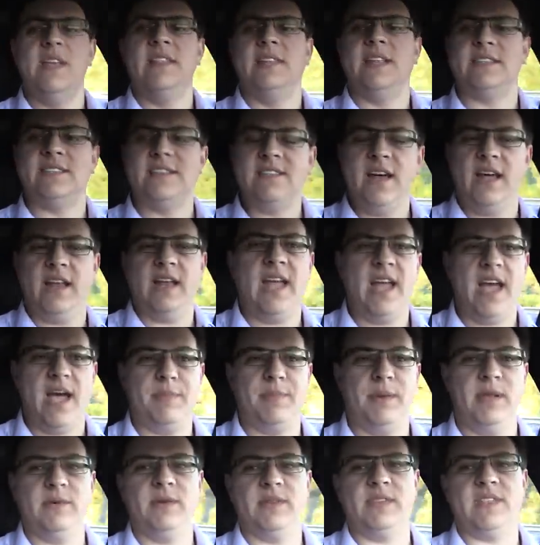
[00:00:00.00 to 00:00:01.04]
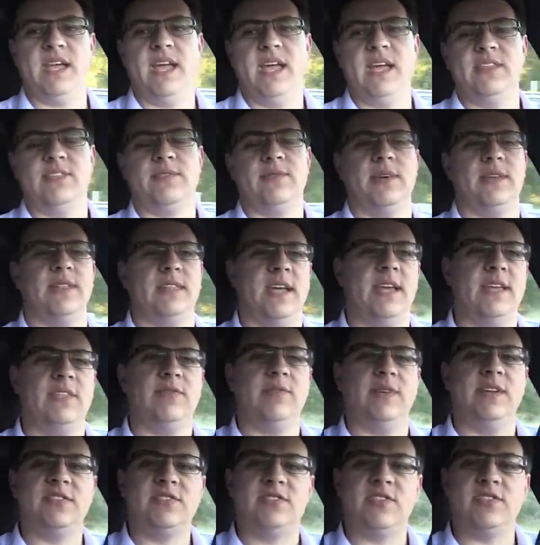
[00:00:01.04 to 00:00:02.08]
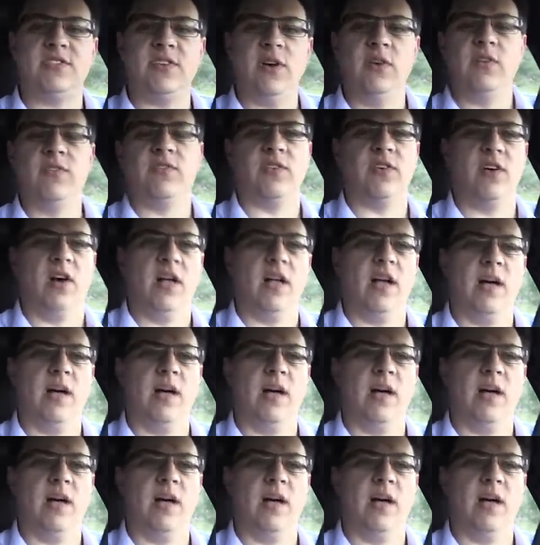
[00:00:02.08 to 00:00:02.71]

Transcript: That's not happening with the A three. The A three is just overall